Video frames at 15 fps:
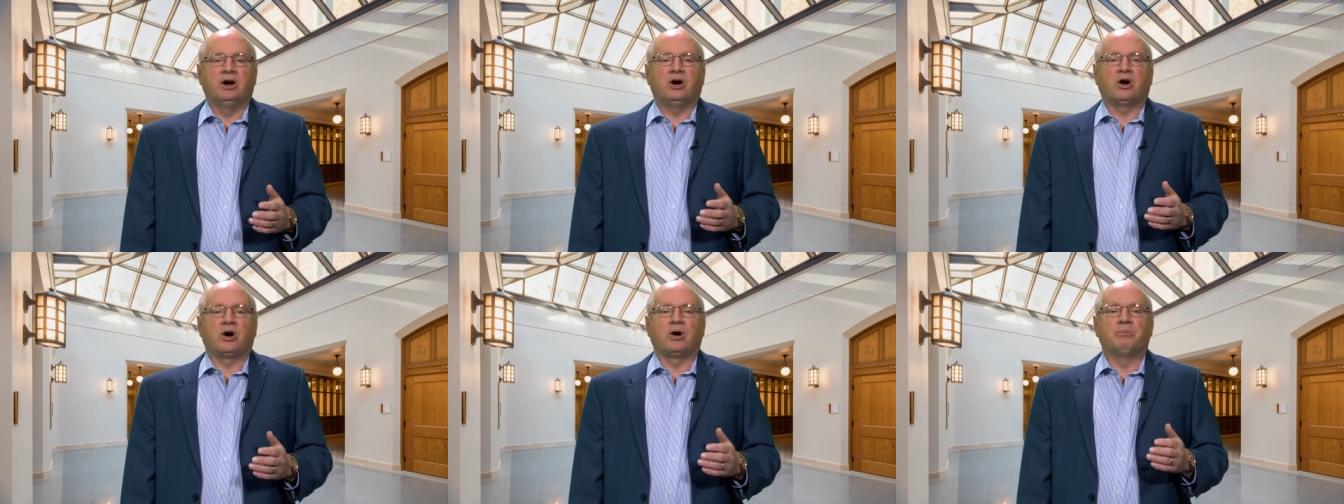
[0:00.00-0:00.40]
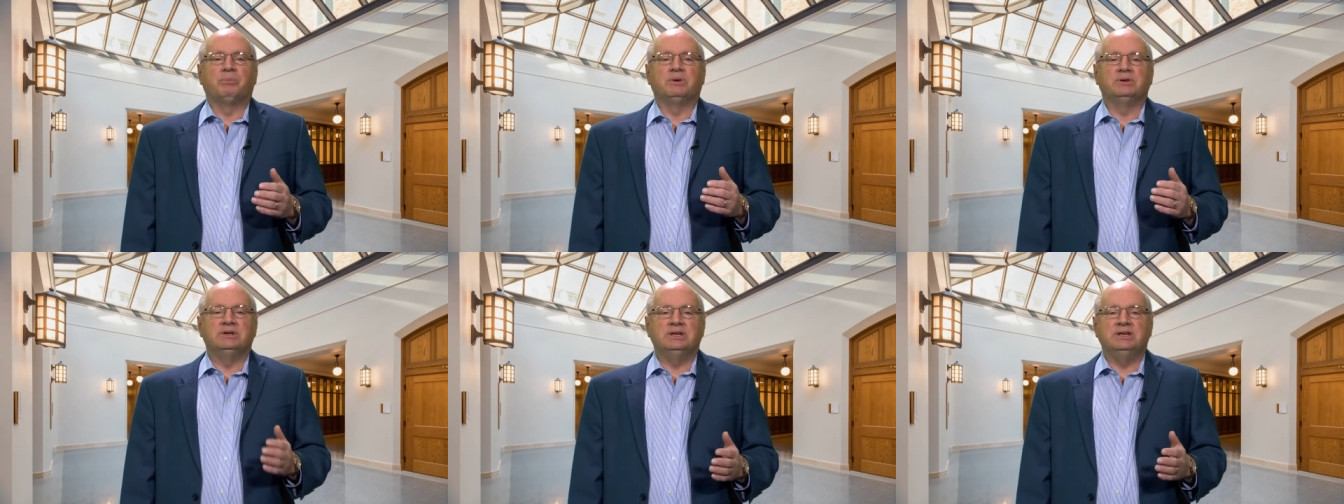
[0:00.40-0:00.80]
are
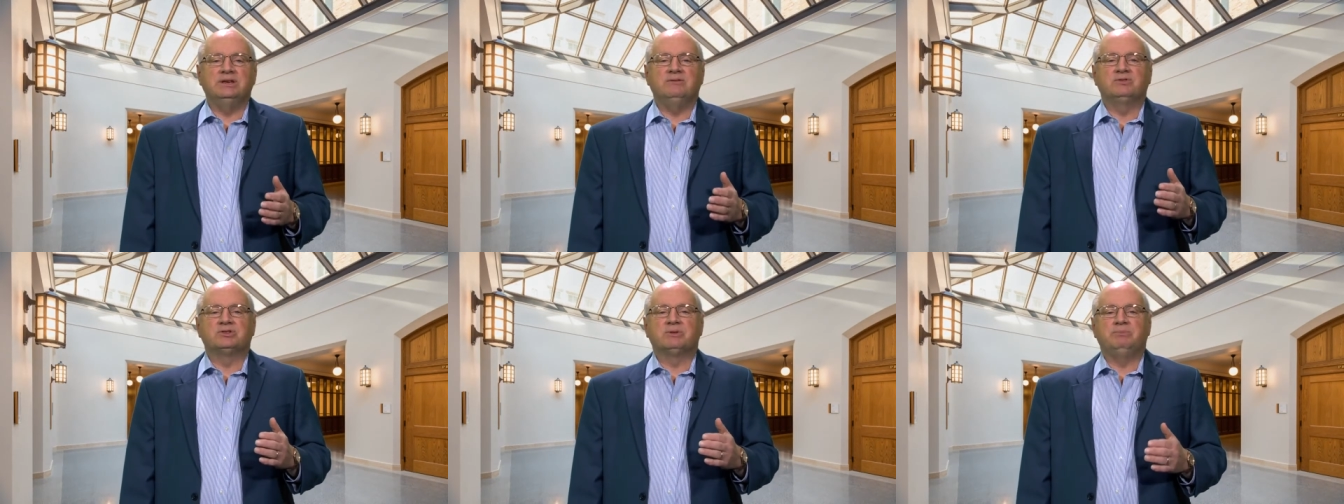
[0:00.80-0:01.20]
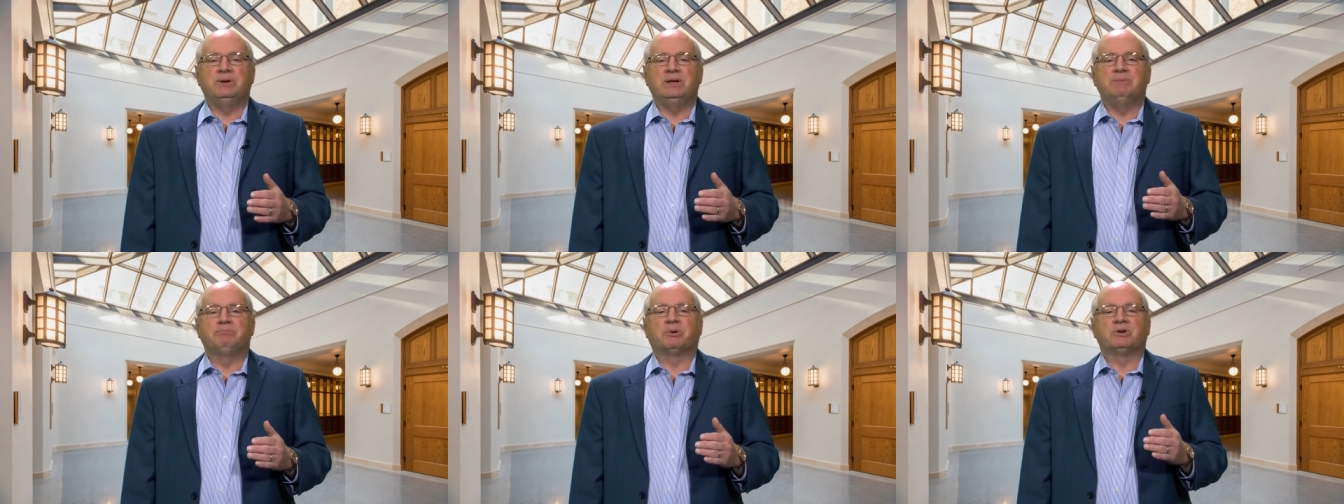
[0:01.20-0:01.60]
believed to
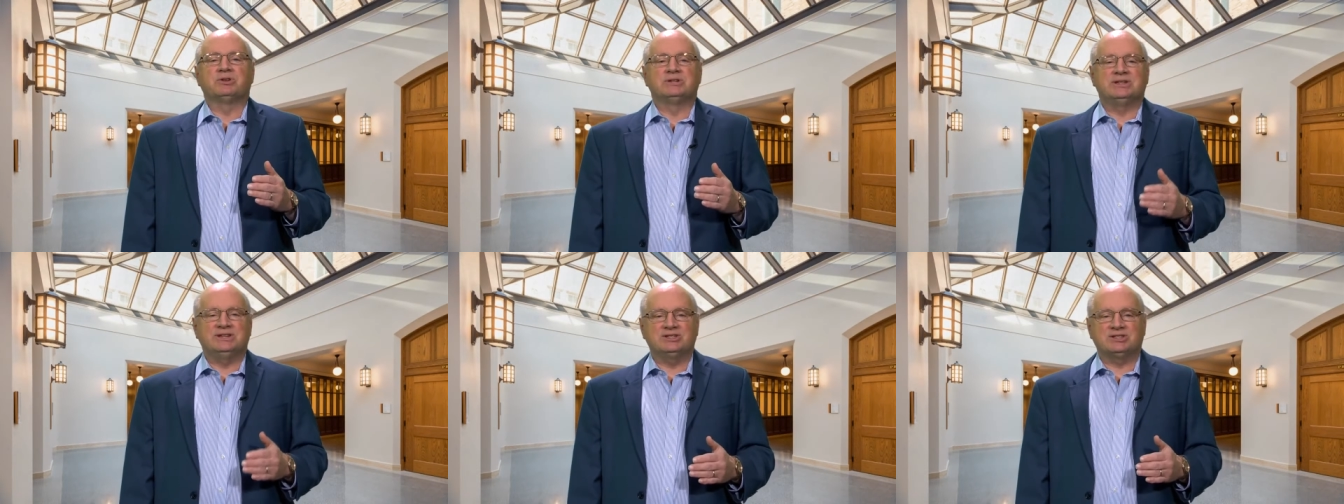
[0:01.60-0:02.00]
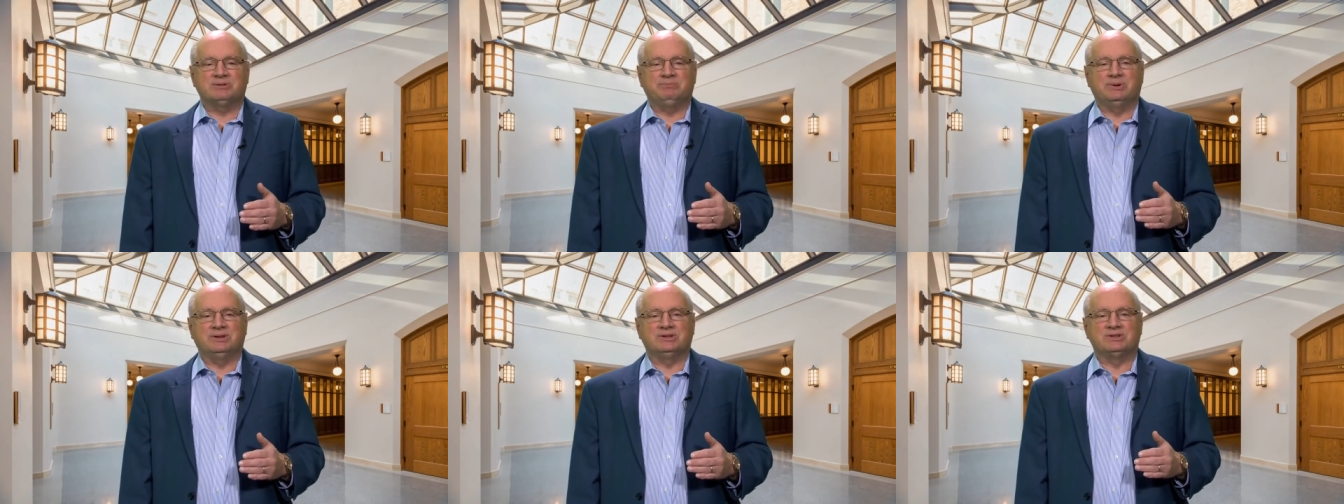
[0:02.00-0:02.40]
be
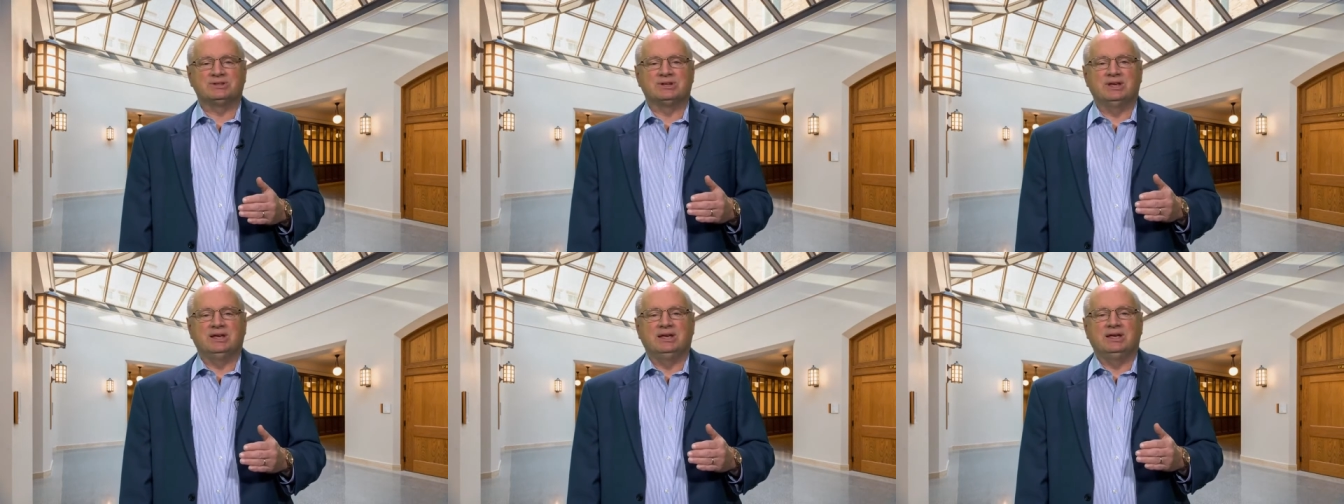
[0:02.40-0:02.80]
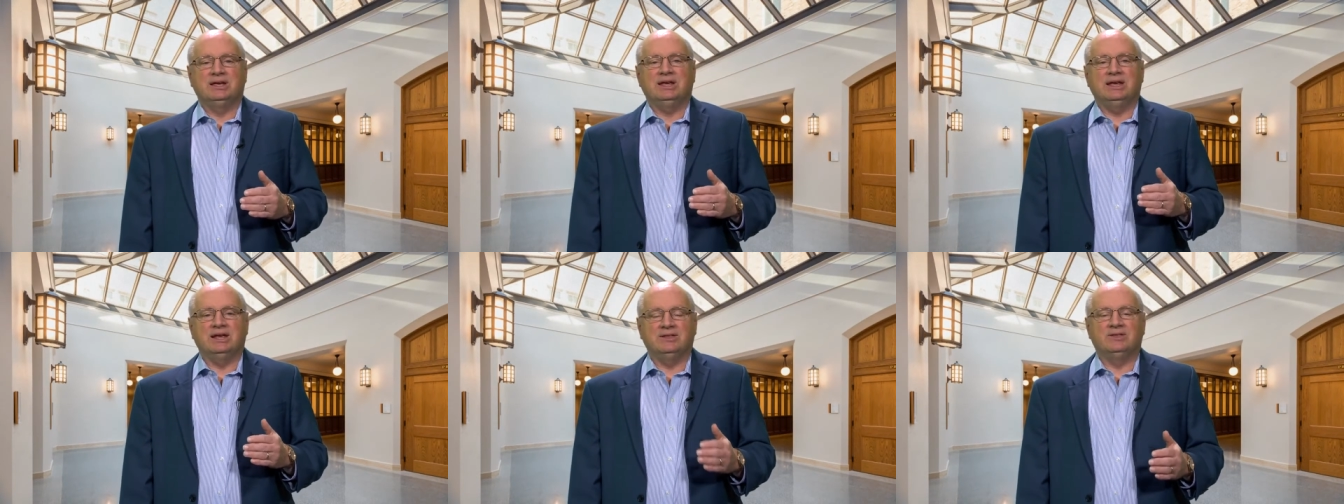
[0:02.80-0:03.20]
participants
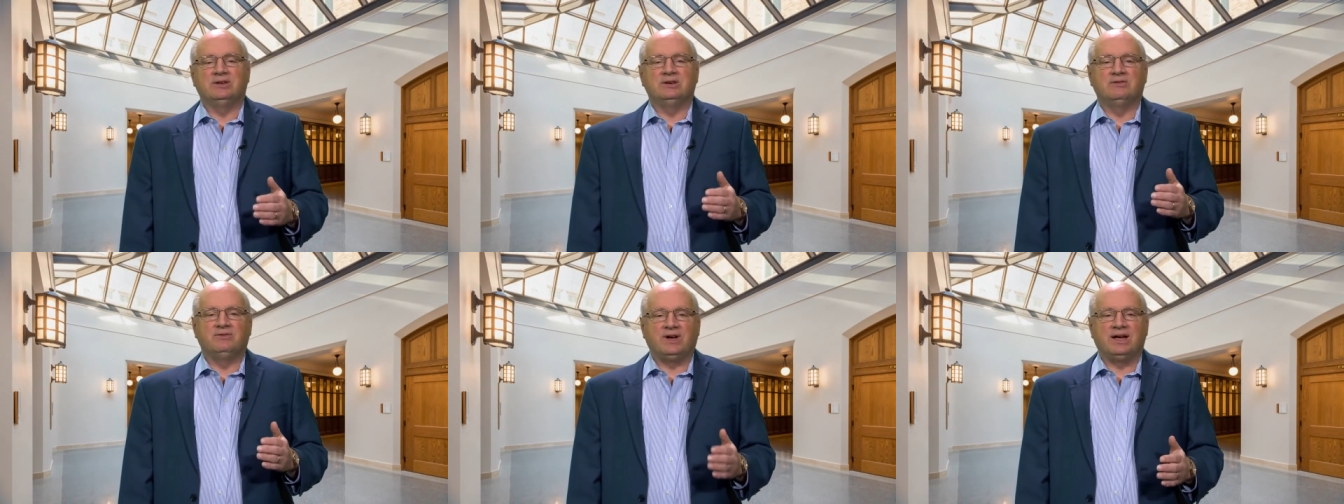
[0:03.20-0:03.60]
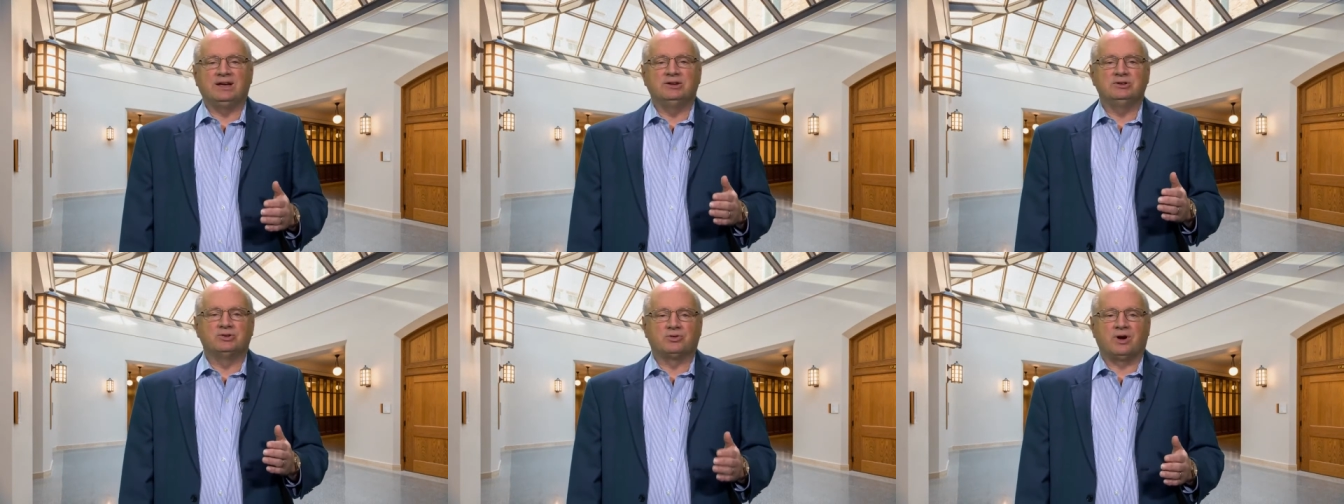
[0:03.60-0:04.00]
in the
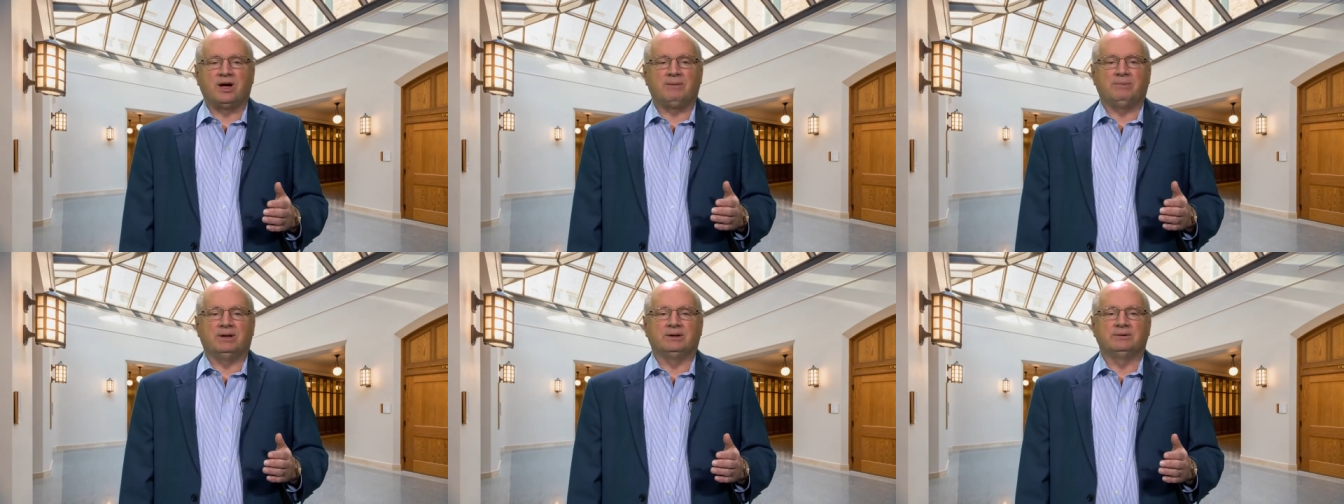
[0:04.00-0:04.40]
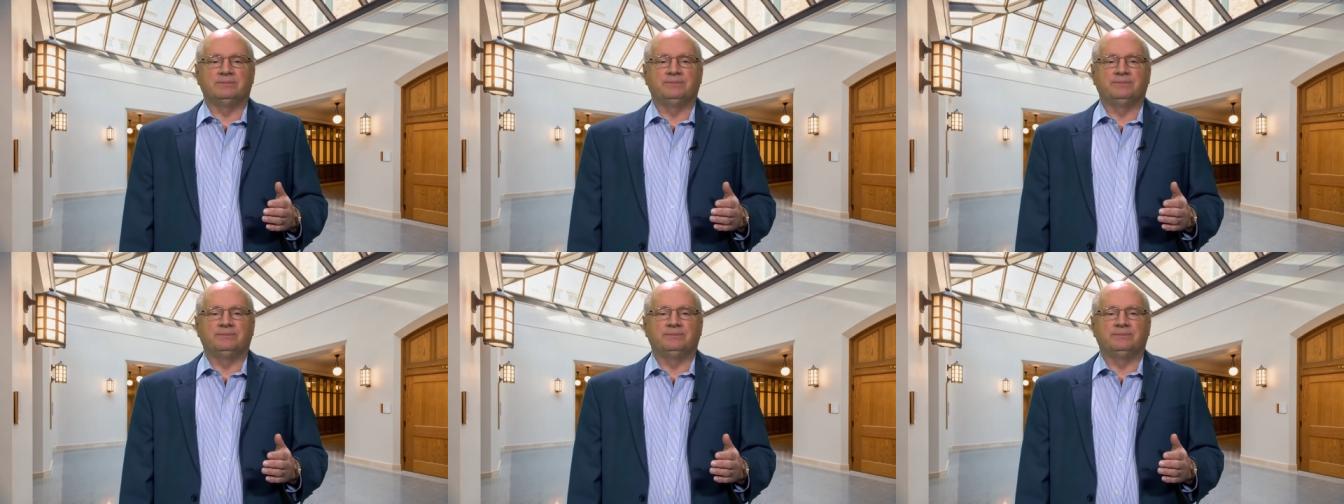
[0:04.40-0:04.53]
divine drama,